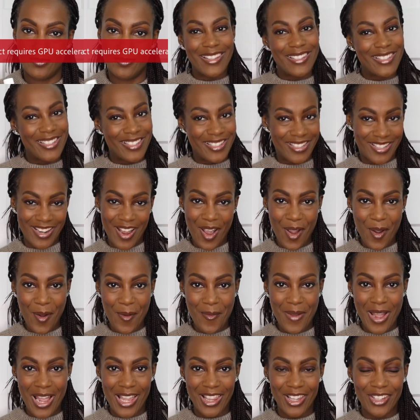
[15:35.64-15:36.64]
So
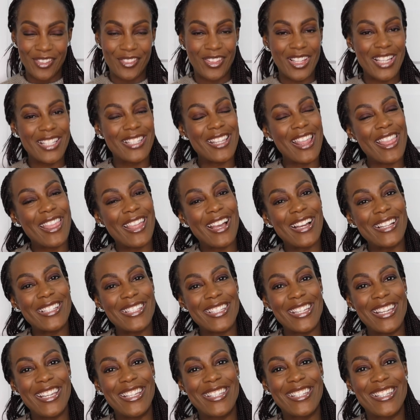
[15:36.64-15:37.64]
my lovelies, that
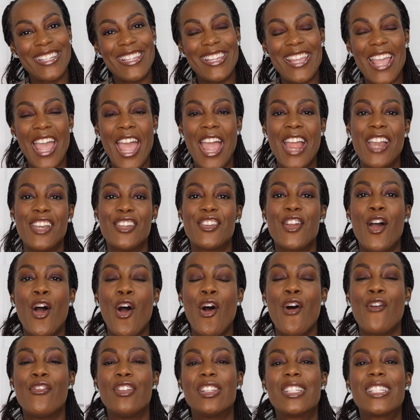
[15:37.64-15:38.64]
is the end
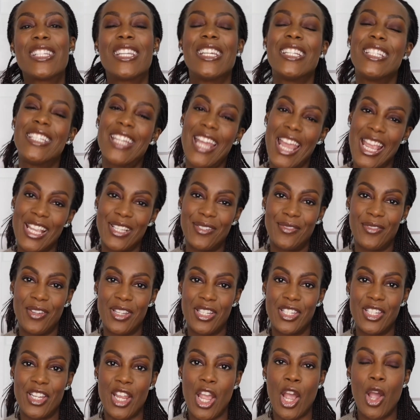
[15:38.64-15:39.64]
of today's
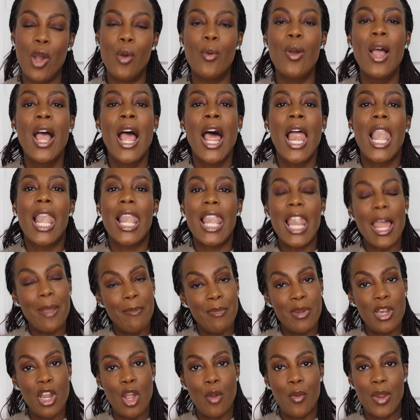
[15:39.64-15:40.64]
video. Let
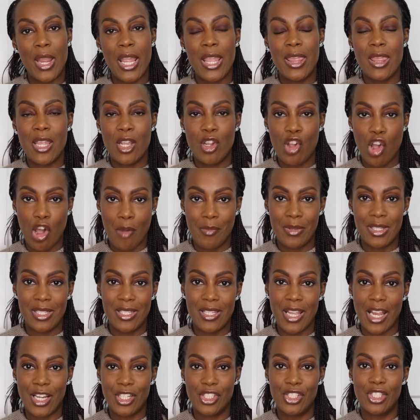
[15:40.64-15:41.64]
me know in the comment
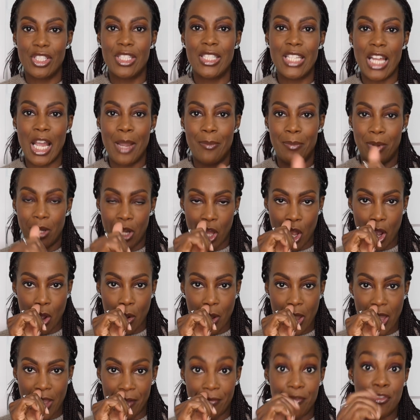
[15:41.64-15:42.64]
section down below
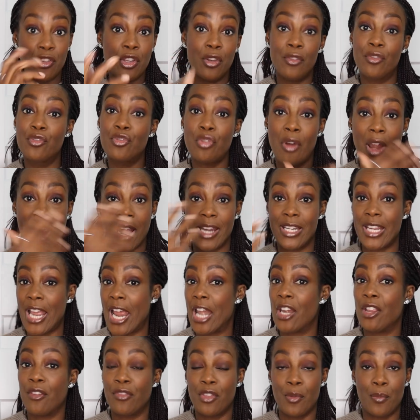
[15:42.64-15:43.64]
if you've tried
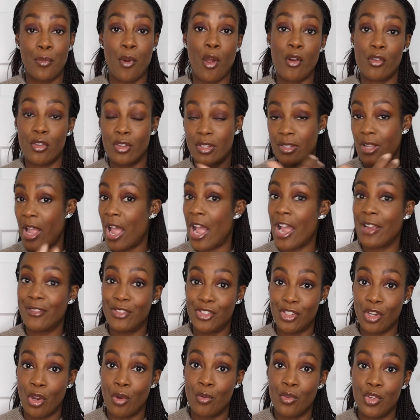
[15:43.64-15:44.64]
any of the products that I've
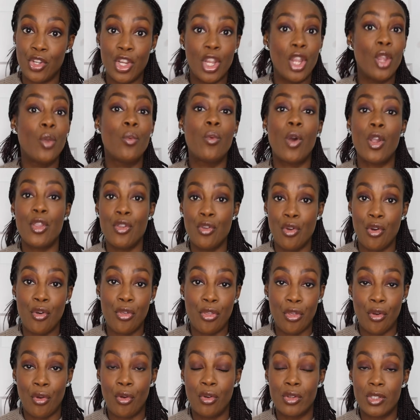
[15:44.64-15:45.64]
shown you, what your
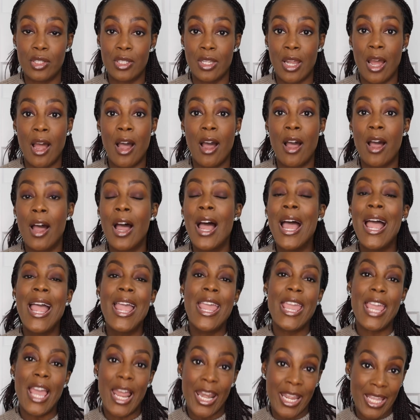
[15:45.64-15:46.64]
thoughts are.
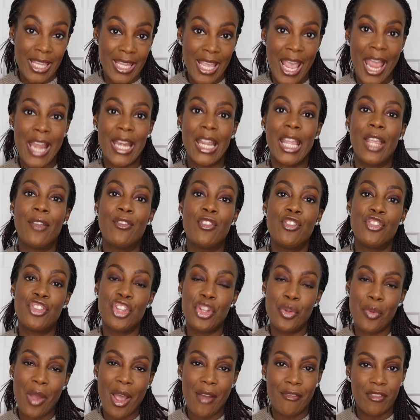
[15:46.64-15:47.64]
And again, if you
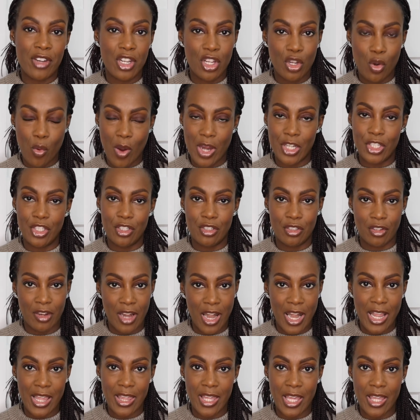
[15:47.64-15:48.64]
do have any questions on
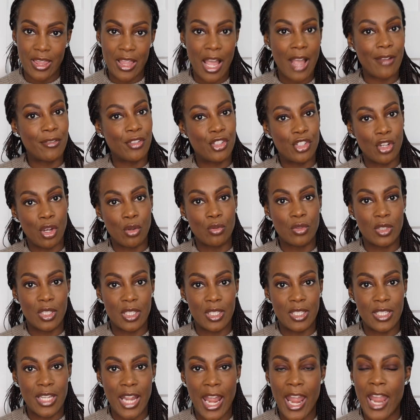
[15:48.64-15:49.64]
anything that I've shown
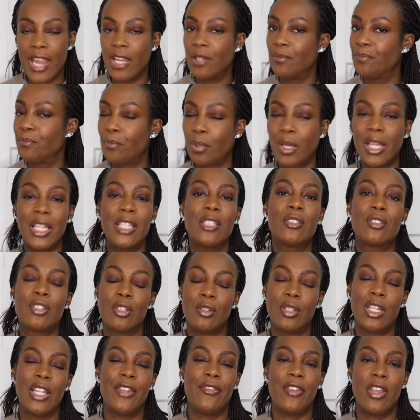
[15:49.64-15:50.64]
today, please do
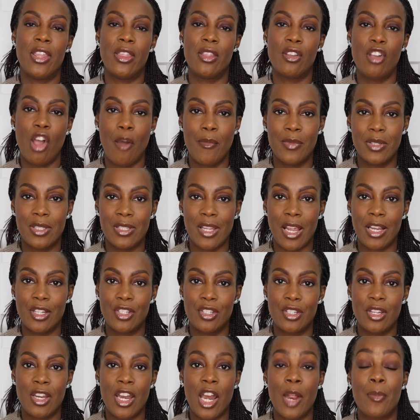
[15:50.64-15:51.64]
leave it in the comment
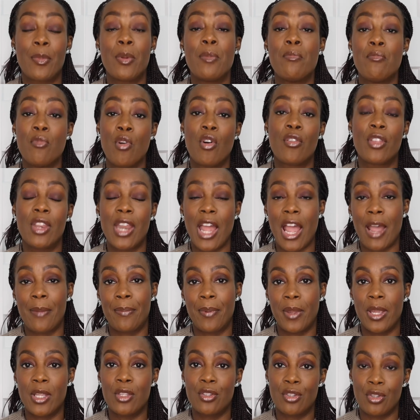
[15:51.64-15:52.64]
section, and I'd be more than
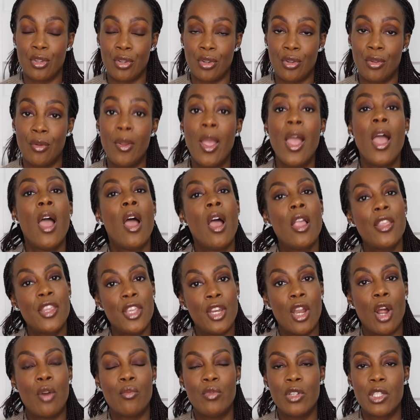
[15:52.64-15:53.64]
happy to, you
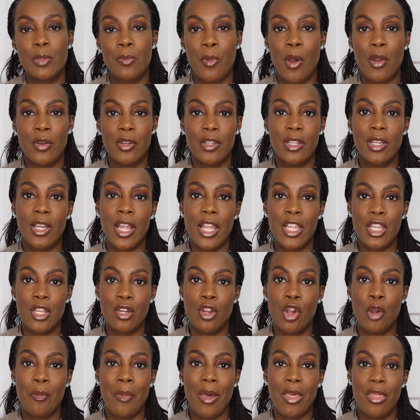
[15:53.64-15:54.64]
know, respond and let you
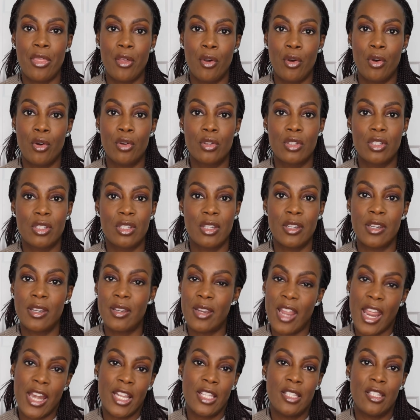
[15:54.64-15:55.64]
know my thoughts and
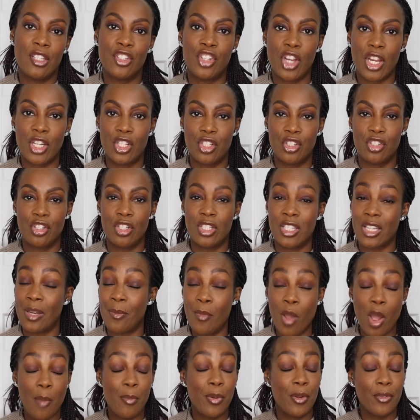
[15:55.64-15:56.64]
any suggestions. I'm
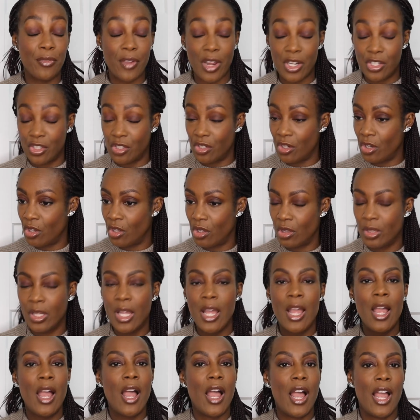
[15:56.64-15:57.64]
not professional,
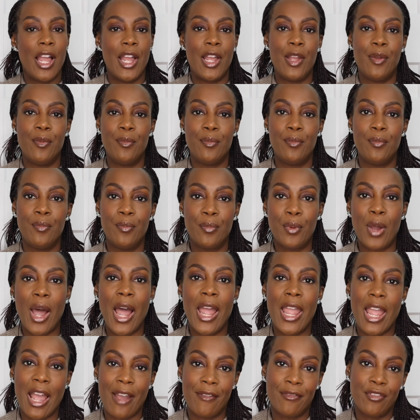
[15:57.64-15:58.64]
but
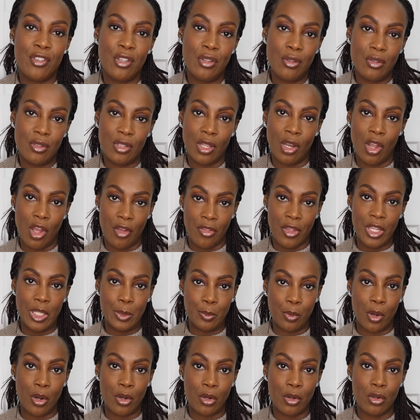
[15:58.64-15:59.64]
I have used a lot of these
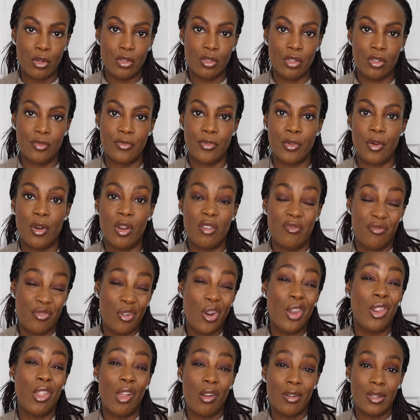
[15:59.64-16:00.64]
products for
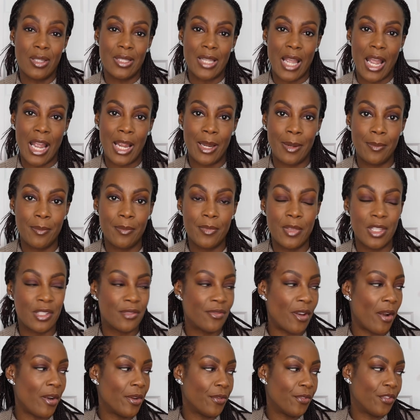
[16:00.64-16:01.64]
a long time. There's
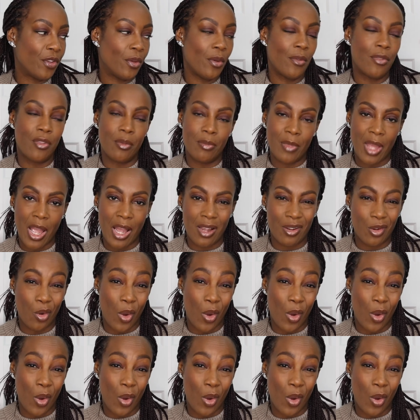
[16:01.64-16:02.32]
very few of them that are